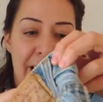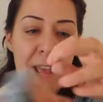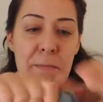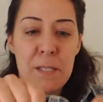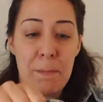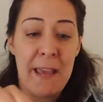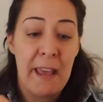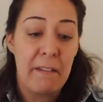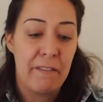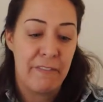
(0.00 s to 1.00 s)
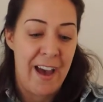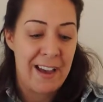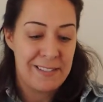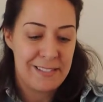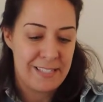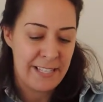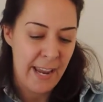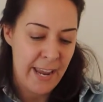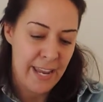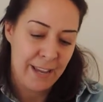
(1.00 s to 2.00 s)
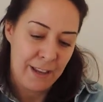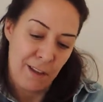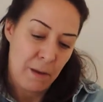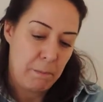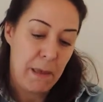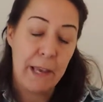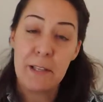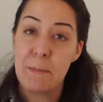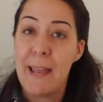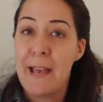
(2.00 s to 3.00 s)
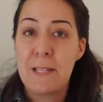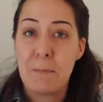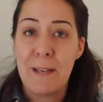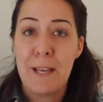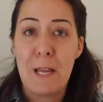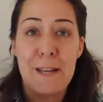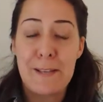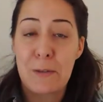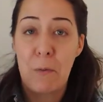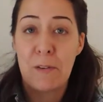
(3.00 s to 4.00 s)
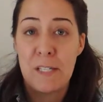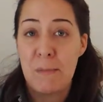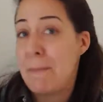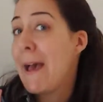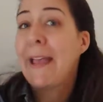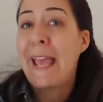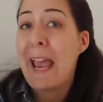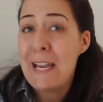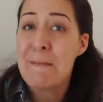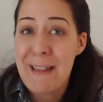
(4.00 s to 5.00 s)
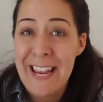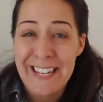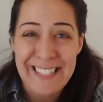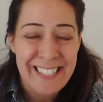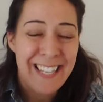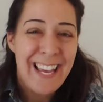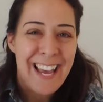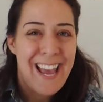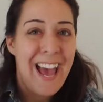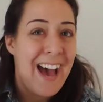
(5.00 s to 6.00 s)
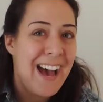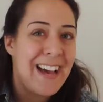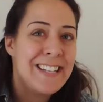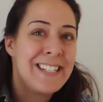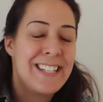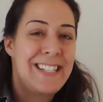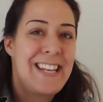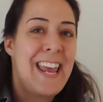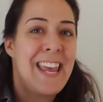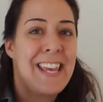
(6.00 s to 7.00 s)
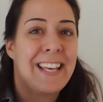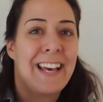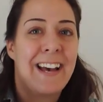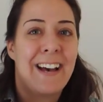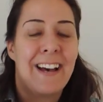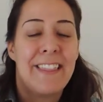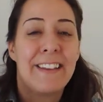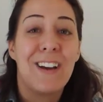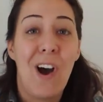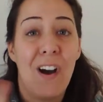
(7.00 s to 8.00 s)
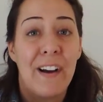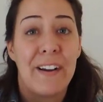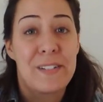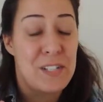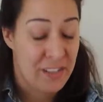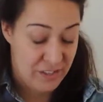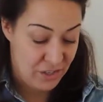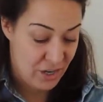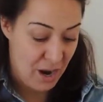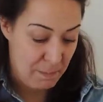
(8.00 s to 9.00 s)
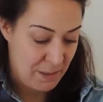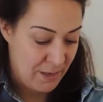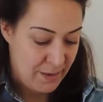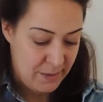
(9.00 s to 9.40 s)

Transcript: And I am speaking fast today because my husband is going to be back any minute and take uh, the car to the shop.